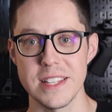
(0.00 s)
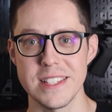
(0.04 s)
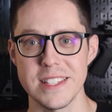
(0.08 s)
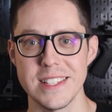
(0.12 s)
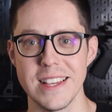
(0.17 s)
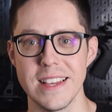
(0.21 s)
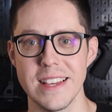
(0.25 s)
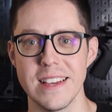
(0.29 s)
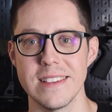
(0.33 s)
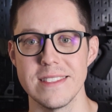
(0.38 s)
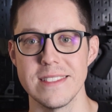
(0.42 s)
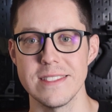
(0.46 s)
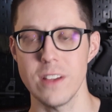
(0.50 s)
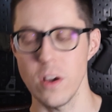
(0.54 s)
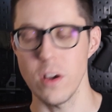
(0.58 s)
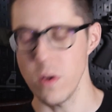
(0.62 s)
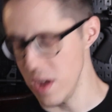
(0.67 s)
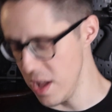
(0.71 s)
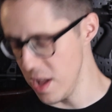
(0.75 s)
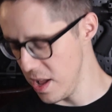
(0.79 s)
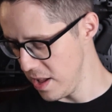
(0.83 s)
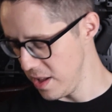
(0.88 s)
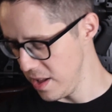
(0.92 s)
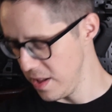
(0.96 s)
to see. So
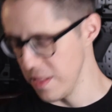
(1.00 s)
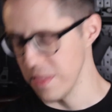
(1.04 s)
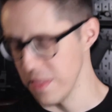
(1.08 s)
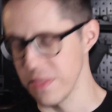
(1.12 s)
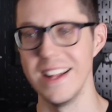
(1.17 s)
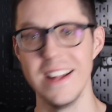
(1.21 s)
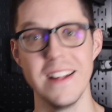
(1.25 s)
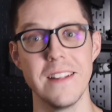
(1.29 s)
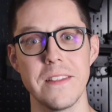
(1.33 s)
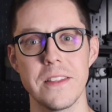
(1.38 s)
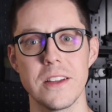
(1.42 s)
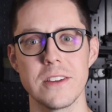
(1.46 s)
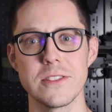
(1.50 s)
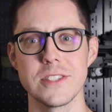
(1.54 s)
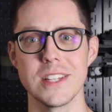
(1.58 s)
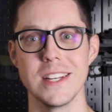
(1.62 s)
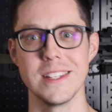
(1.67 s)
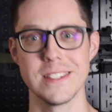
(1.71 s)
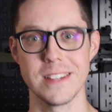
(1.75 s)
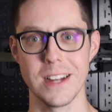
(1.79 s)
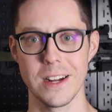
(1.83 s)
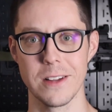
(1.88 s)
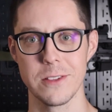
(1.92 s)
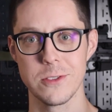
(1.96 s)
there's
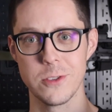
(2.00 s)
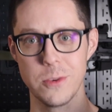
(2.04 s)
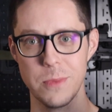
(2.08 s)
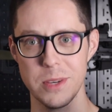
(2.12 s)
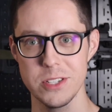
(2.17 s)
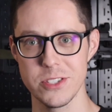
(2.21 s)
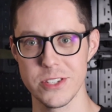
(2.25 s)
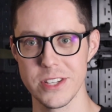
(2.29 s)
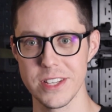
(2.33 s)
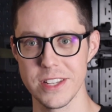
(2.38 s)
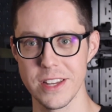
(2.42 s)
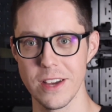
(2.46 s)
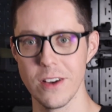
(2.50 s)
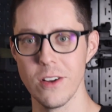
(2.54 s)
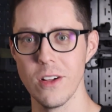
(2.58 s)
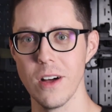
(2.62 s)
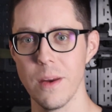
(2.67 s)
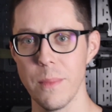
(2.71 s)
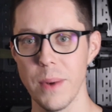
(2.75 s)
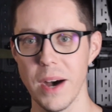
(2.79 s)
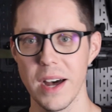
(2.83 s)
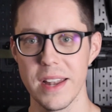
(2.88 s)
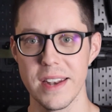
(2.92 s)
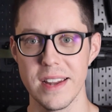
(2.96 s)
entirely too much detail
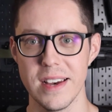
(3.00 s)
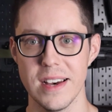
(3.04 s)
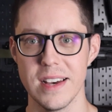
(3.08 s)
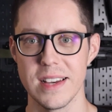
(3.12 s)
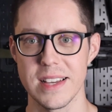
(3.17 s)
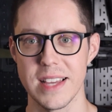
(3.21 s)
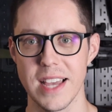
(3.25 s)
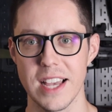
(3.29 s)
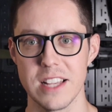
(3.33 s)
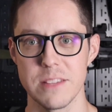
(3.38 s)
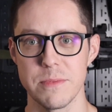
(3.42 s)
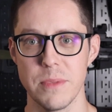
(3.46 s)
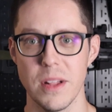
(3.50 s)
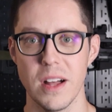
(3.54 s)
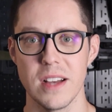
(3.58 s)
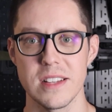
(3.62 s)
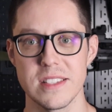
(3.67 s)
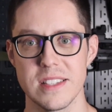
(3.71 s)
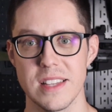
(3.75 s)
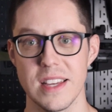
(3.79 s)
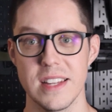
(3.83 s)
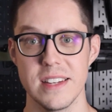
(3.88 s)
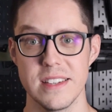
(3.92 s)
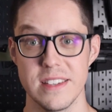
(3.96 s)
about gas
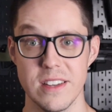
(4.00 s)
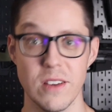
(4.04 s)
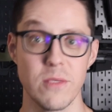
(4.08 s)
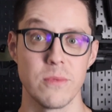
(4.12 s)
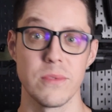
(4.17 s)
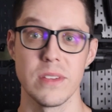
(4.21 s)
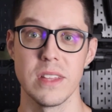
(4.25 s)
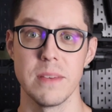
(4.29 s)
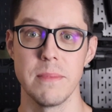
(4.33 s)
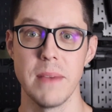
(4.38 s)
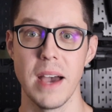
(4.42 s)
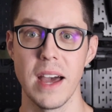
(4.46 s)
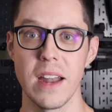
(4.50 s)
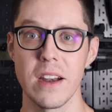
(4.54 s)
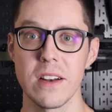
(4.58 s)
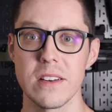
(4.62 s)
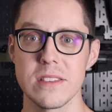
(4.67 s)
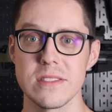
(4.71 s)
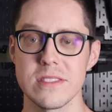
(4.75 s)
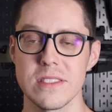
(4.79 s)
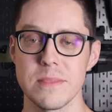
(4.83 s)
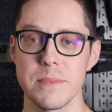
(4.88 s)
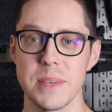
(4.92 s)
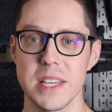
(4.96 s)
blocks that don't really matter.
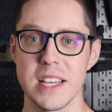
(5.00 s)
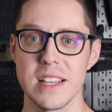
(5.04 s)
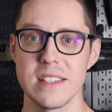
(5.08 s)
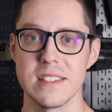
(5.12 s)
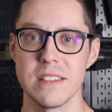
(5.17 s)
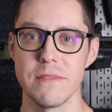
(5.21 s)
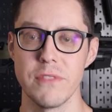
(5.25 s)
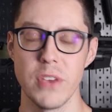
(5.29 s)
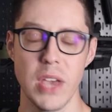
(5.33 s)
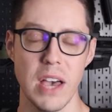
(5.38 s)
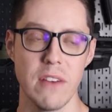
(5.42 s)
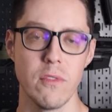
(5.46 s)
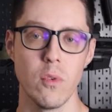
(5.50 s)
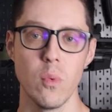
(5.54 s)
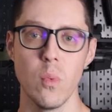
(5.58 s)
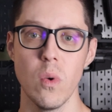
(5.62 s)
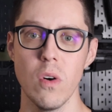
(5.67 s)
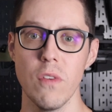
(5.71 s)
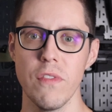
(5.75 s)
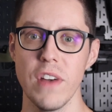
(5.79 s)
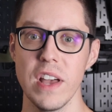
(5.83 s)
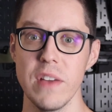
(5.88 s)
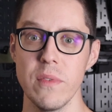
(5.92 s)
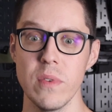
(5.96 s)
So because if you have a
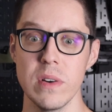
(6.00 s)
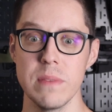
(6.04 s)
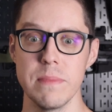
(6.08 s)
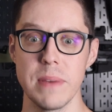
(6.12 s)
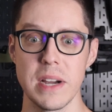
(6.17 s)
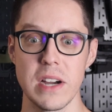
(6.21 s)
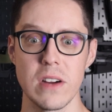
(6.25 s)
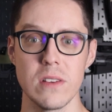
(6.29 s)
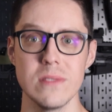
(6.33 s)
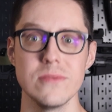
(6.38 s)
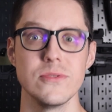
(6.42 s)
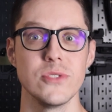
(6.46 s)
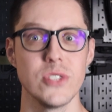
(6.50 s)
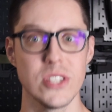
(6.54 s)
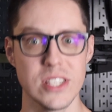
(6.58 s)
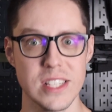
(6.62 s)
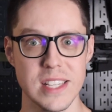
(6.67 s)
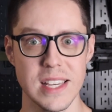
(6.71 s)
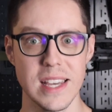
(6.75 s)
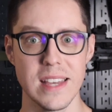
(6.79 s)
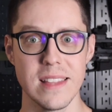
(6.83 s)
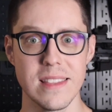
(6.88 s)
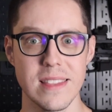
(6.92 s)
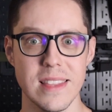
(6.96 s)
Wolf A1 barrel,
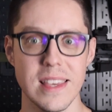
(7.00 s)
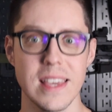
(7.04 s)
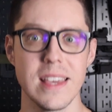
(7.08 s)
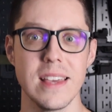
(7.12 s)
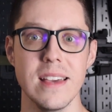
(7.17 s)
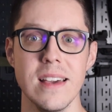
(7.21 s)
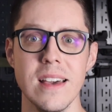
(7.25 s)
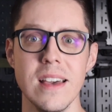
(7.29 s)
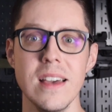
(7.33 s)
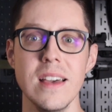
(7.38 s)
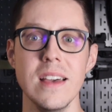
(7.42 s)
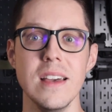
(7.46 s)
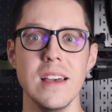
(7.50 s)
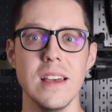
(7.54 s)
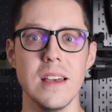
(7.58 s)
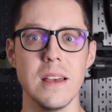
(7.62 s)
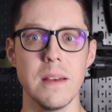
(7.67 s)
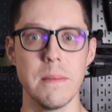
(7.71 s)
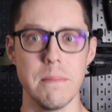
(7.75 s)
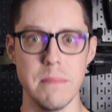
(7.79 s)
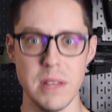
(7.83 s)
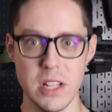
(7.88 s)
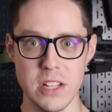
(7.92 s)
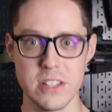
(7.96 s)
just get the
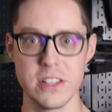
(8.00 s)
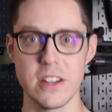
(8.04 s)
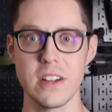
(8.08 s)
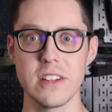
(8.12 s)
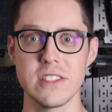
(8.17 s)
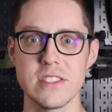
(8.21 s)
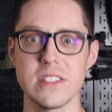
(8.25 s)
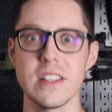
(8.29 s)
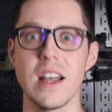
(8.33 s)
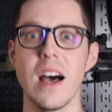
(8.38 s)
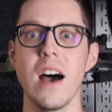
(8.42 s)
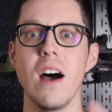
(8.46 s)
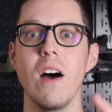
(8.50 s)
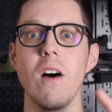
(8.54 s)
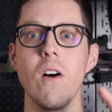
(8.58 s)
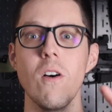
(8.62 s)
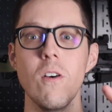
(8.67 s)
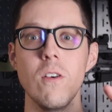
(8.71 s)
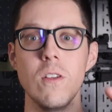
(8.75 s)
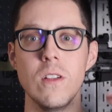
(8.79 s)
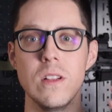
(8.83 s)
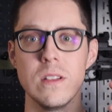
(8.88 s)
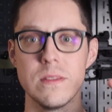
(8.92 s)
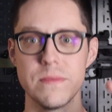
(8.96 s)
military
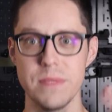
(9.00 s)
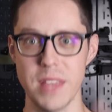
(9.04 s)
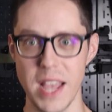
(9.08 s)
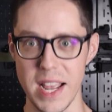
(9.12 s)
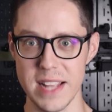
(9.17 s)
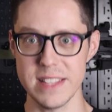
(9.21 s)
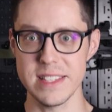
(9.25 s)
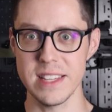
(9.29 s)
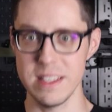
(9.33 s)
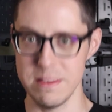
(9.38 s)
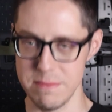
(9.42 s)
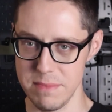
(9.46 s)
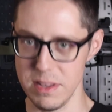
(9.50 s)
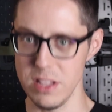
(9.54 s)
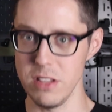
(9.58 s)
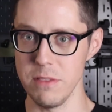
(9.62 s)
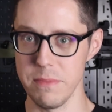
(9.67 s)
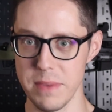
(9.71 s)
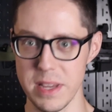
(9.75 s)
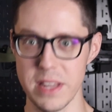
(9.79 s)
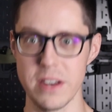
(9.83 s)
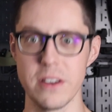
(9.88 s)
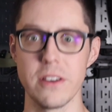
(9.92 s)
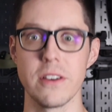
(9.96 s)
style 18
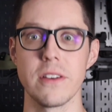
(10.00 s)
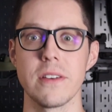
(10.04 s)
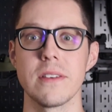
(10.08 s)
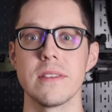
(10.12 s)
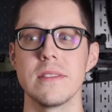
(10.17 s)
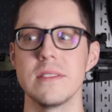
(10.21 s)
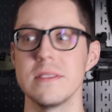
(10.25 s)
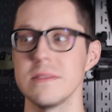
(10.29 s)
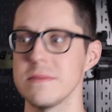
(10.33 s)
millimeter